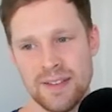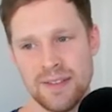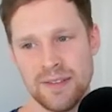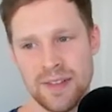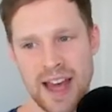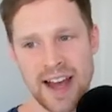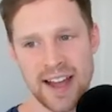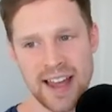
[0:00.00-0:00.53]

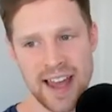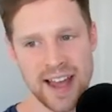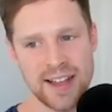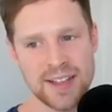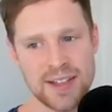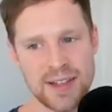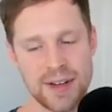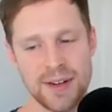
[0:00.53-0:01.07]
without
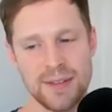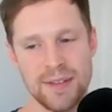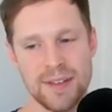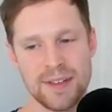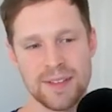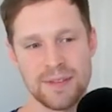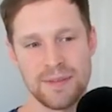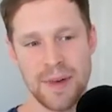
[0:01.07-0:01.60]
getting too
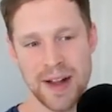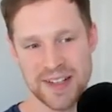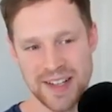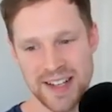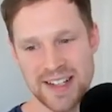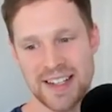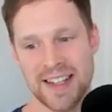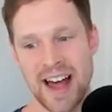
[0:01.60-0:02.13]
much
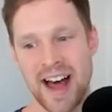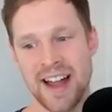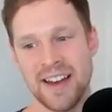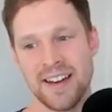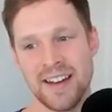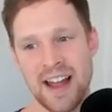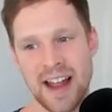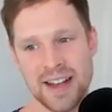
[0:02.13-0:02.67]
into that.
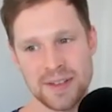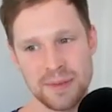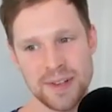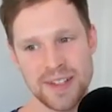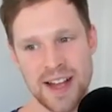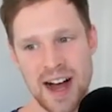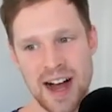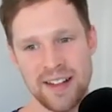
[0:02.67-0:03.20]
I just
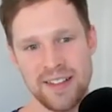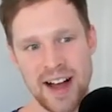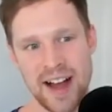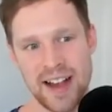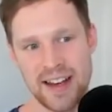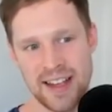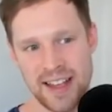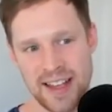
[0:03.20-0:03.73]
wanted to
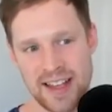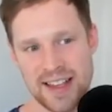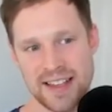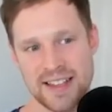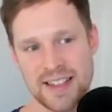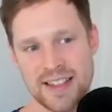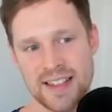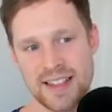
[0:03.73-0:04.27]
highlight
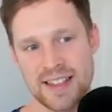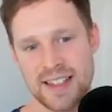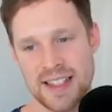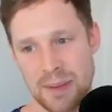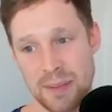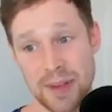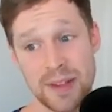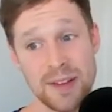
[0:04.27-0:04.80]
here's
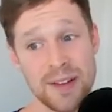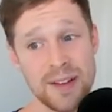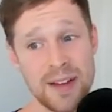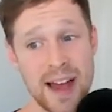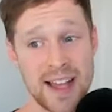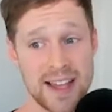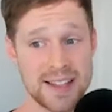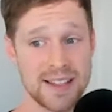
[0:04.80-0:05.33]
some of the,
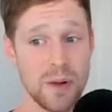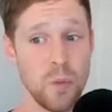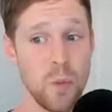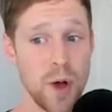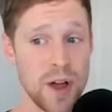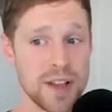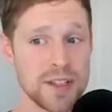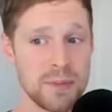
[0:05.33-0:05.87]
I guess, the
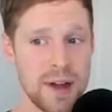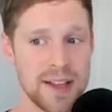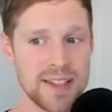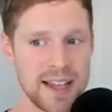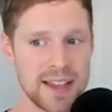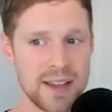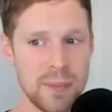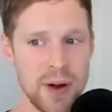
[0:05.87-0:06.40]
worst ones
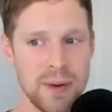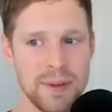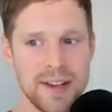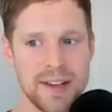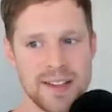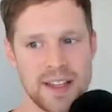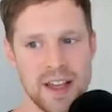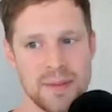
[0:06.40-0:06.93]
at the
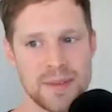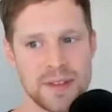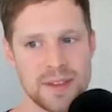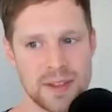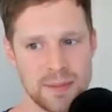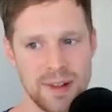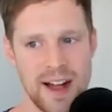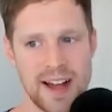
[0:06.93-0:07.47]
moment in terms of
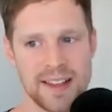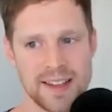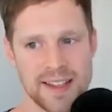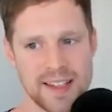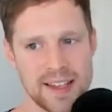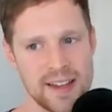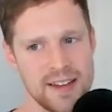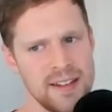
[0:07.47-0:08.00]
supply
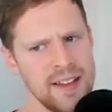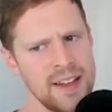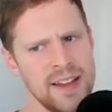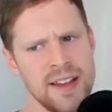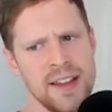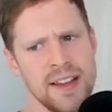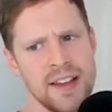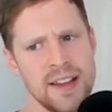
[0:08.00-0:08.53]
listed.
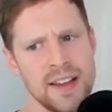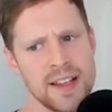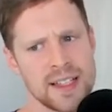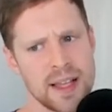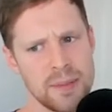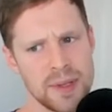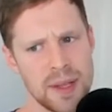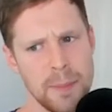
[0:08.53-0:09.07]

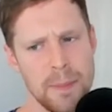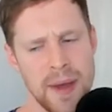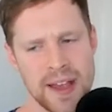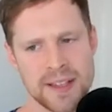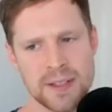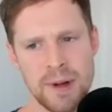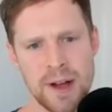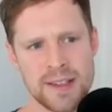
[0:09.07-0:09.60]
Some of the
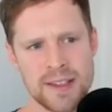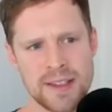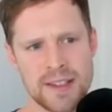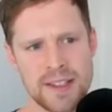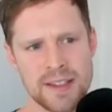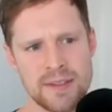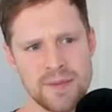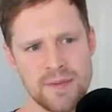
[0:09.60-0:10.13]
best ones.